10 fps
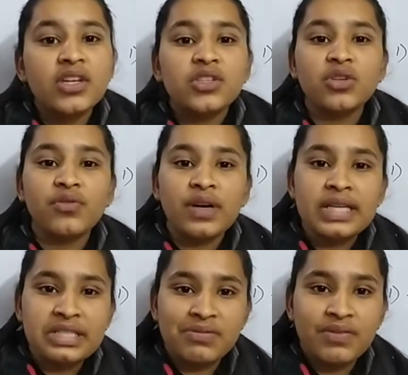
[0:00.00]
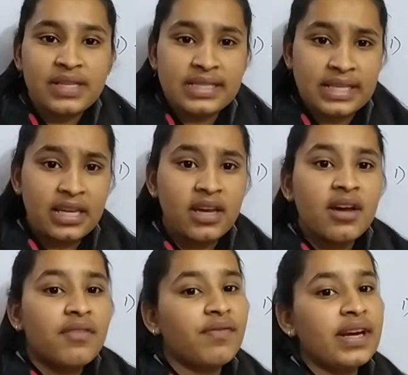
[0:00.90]
So first we will see
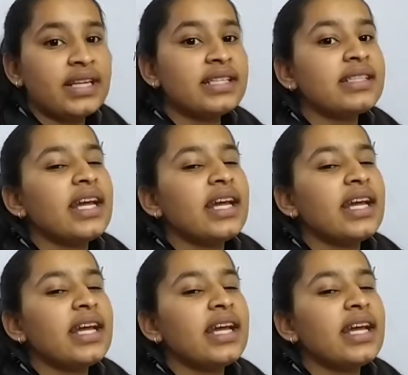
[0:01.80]
what is